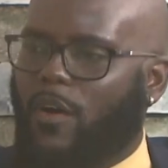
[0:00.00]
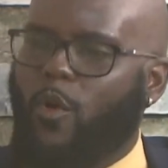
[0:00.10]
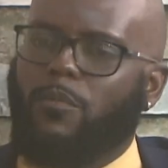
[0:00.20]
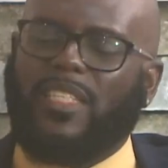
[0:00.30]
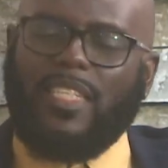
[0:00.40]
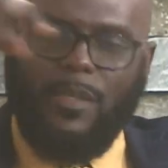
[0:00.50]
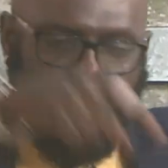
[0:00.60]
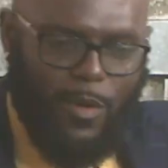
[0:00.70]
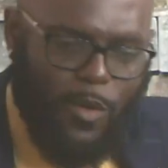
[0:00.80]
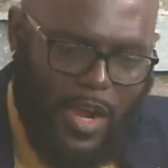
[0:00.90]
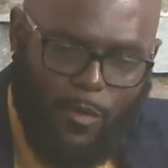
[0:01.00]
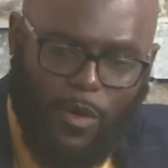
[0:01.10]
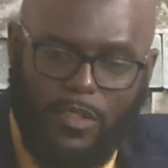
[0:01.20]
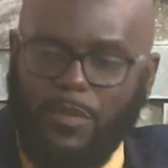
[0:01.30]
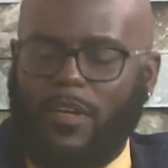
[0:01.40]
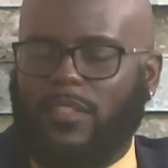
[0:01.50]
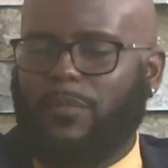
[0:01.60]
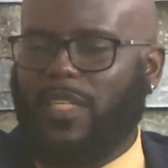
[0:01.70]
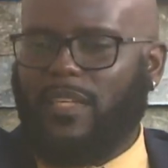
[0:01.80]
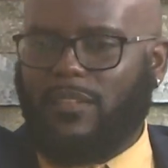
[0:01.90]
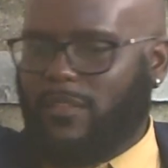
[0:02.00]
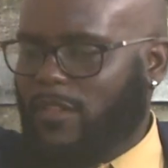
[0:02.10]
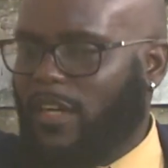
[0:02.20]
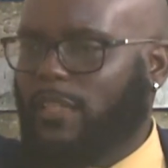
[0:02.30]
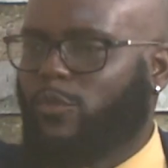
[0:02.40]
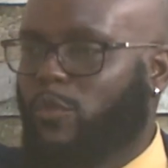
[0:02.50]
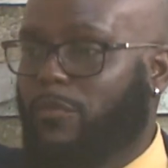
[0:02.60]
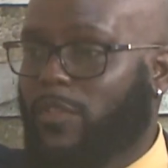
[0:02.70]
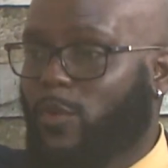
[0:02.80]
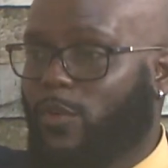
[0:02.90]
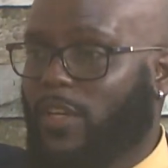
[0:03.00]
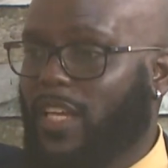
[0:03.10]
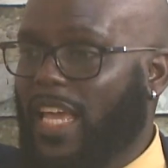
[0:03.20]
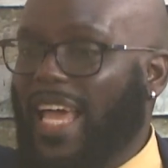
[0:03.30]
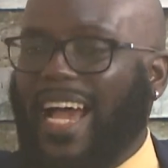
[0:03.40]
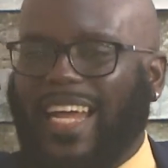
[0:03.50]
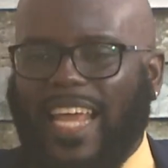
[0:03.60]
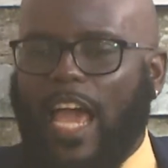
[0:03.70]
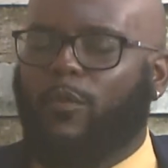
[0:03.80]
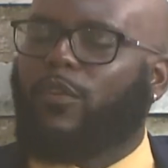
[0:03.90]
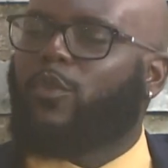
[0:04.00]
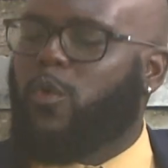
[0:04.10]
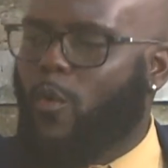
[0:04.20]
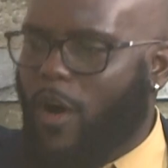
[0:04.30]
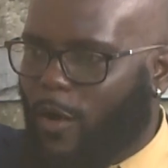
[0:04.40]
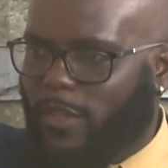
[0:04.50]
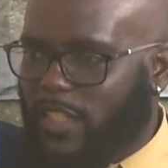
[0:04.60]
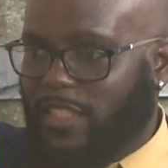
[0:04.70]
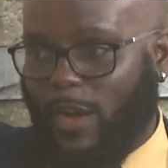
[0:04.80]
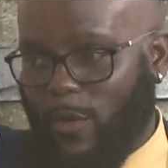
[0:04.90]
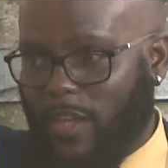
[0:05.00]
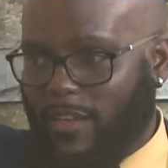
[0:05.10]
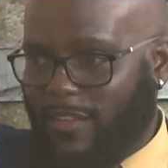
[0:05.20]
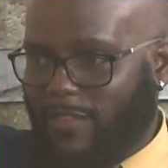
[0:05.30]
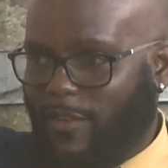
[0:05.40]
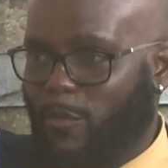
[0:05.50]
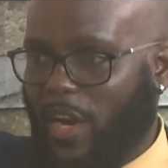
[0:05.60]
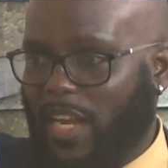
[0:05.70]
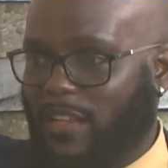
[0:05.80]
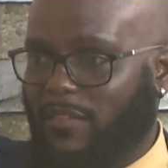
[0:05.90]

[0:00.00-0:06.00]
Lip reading: home, sleeping where I was because somebody talked some Jumbi story, and I was 2 houses away from where I lived.